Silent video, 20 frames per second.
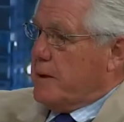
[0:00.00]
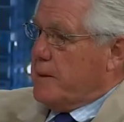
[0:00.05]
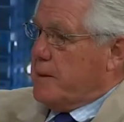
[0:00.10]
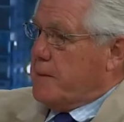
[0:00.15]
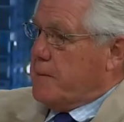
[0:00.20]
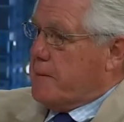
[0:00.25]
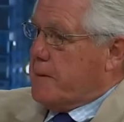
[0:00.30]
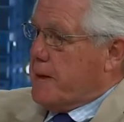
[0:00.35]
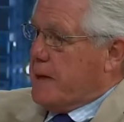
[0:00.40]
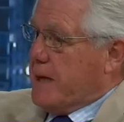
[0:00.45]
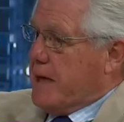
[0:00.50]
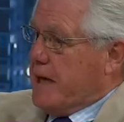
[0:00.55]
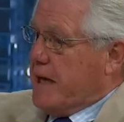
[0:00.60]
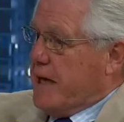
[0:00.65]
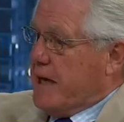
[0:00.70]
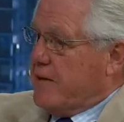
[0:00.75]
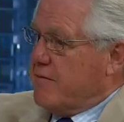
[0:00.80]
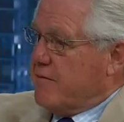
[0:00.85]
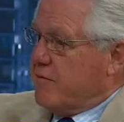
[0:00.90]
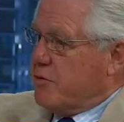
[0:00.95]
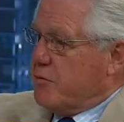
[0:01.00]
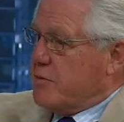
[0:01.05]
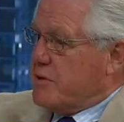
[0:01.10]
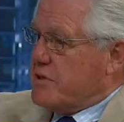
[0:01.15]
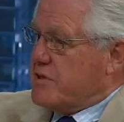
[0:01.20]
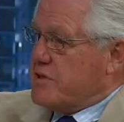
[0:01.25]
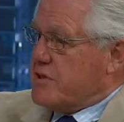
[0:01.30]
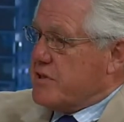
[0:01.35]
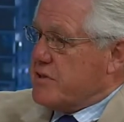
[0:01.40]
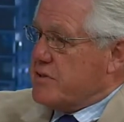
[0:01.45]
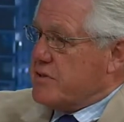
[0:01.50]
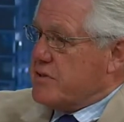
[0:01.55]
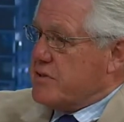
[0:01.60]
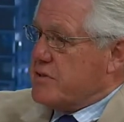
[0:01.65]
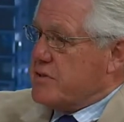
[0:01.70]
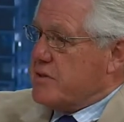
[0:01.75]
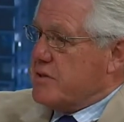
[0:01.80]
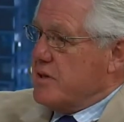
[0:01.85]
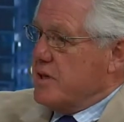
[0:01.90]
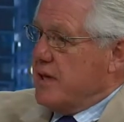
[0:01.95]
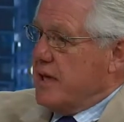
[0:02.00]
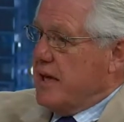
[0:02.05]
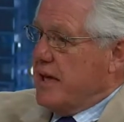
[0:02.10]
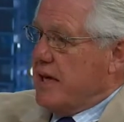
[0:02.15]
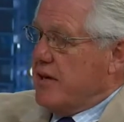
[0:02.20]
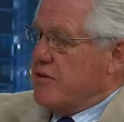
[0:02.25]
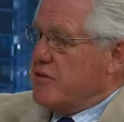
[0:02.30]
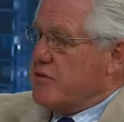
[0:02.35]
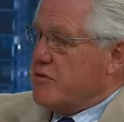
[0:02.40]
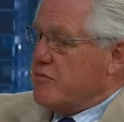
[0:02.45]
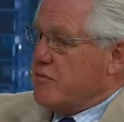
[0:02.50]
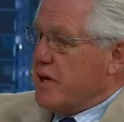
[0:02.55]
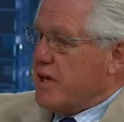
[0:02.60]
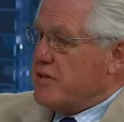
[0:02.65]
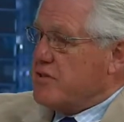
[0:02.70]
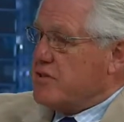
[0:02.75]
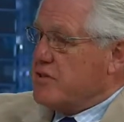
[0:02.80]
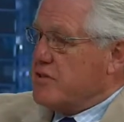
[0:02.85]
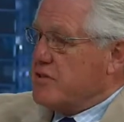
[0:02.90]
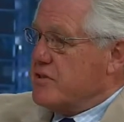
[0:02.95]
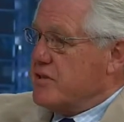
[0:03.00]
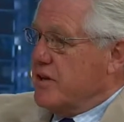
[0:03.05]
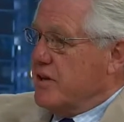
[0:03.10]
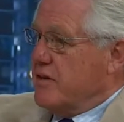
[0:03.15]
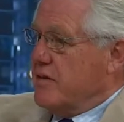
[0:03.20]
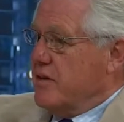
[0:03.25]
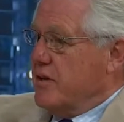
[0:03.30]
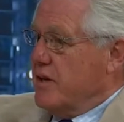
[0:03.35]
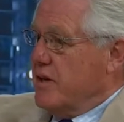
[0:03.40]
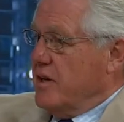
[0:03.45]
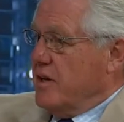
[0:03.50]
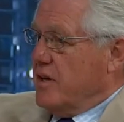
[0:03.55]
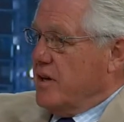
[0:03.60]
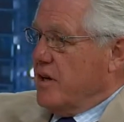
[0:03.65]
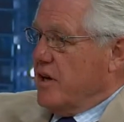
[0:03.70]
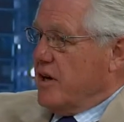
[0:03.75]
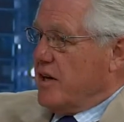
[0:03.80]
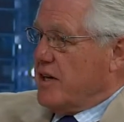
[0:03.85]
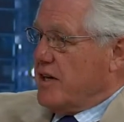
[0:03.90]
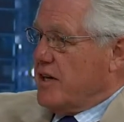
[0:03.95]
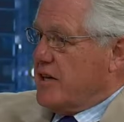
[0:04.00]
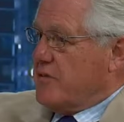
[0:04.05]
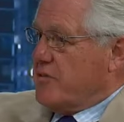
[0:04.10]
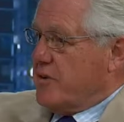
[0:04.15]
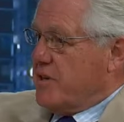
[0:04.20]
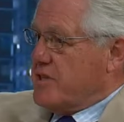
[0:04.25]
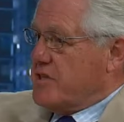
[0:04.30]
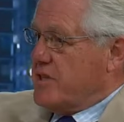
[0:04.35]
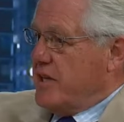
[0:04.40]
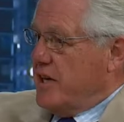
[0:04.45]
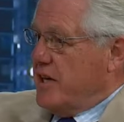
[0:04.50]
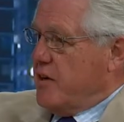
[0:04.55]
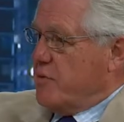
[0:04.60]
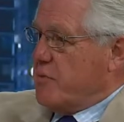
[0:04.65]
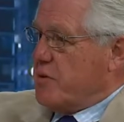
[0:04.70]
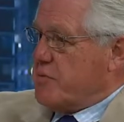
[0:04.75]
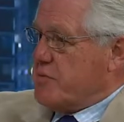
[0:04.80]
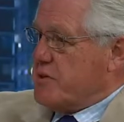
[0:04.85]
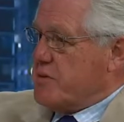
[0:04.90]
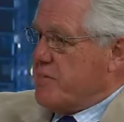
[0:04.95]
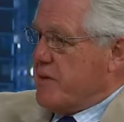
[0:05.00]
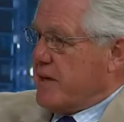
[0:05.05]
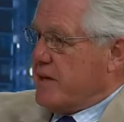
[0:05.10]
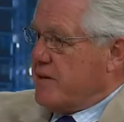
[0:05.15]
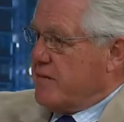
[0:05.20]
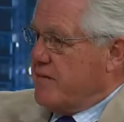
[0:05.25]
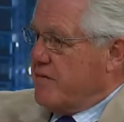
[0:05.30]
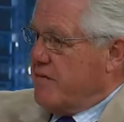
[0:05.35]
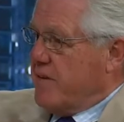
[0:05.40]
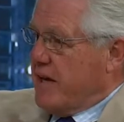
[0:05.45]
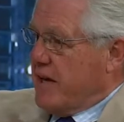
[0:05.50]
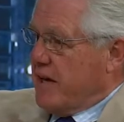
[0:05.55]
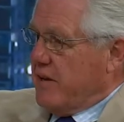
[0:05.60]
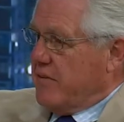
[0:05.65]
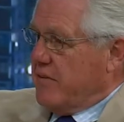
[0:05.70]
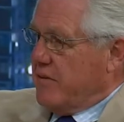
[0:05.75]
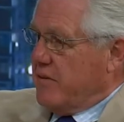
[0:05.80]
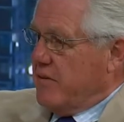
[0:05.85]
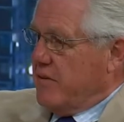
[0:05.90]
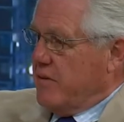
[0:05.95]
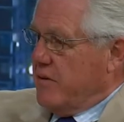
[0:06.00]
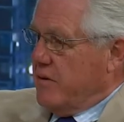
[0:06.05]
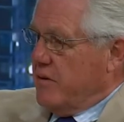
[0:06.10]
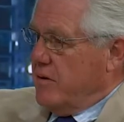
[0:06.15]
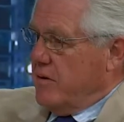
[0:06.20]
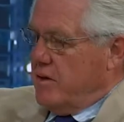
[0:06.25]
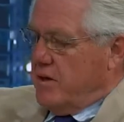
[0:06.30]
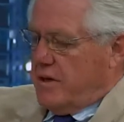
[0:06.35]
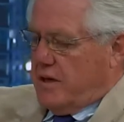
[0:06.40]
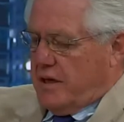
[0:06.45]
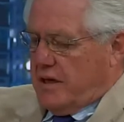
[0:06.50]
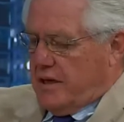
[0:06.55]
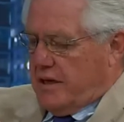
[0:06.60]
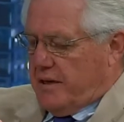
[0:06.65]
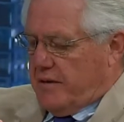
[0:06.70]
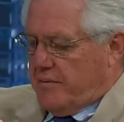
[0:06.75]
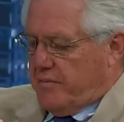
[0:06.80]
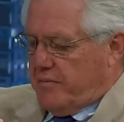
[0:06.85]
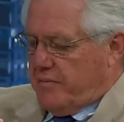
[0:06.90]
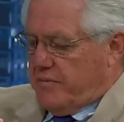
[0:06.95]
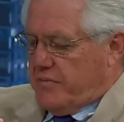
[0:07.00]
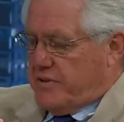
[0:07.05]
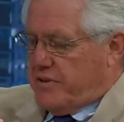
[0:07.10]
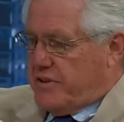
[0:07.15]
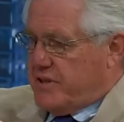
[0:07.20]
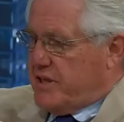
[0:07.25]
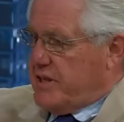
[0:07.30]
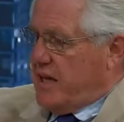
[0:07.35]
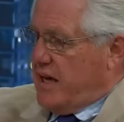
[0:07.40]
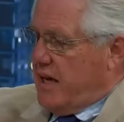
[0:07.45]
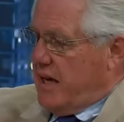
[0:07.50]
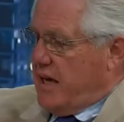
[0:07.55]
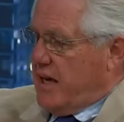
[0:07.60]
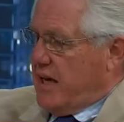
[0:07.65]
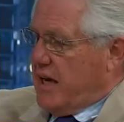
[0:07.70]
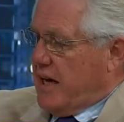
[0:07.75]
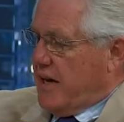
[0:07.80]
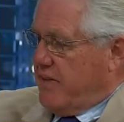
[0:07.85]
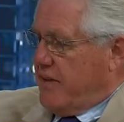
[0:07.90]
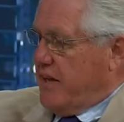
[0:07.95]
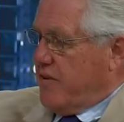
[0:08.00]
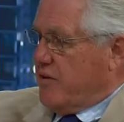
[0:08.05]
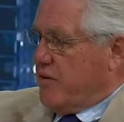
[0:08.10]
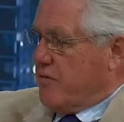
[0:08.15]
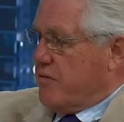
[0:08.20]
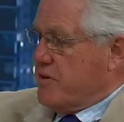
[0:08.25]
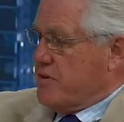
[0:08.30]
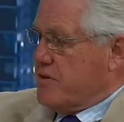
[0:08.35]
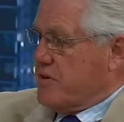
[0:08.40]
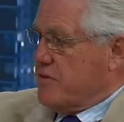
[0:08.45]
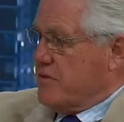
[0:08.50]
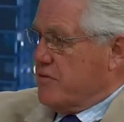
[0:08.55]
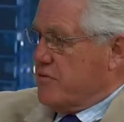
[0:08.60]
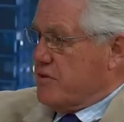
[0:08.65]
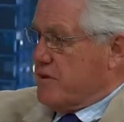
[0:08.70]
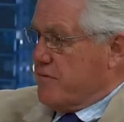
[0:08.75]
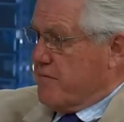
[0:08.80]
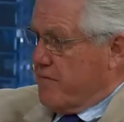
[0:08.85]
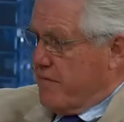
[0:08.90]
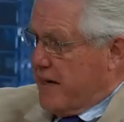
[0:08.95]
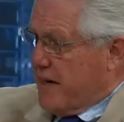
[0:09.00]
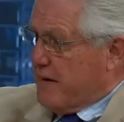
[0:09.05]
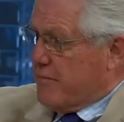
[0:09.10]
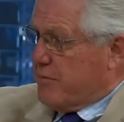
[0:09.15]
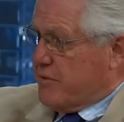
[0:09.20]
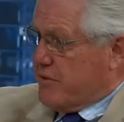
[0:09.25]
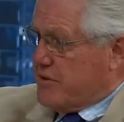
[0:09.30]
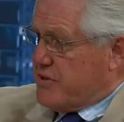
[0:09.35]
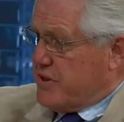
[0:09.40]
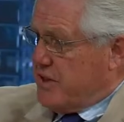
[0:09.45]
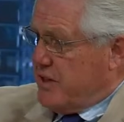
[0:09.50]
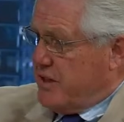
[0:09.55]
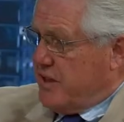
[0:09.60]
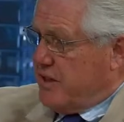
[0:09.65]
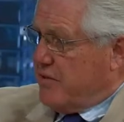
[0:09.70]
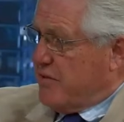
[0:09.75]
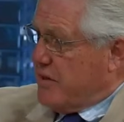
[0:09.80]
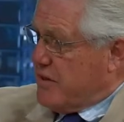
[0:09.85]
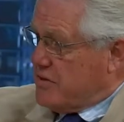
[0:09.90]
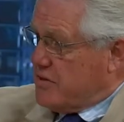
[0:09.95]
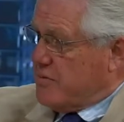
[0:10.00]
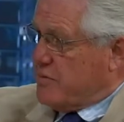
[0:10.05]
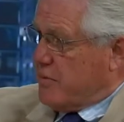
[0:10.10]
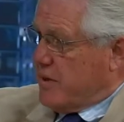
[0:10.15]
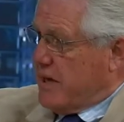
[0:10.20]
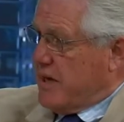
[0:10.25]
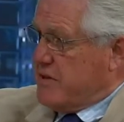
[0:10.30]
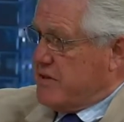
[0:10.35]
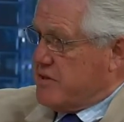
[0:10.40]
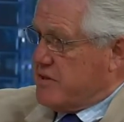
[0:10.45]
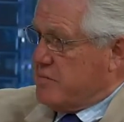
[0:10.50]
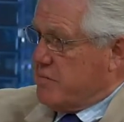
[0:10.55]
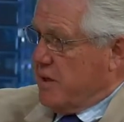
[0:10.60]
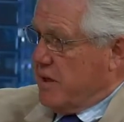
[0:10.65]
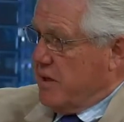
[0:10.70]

uh, influences and directions that our country has taken with respect to faith. Uh, today, I think there is there's a vibrancy here that surprises